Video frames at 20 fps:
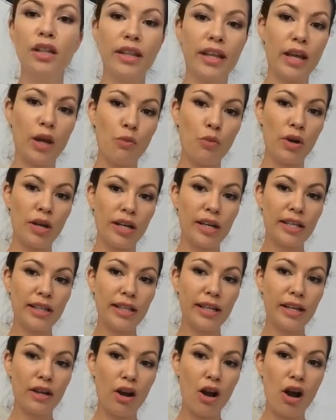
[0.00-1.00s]
like I want to
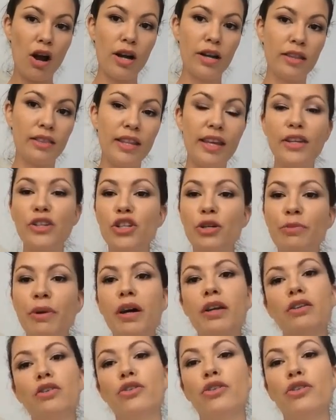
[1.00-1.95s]
click on the enter button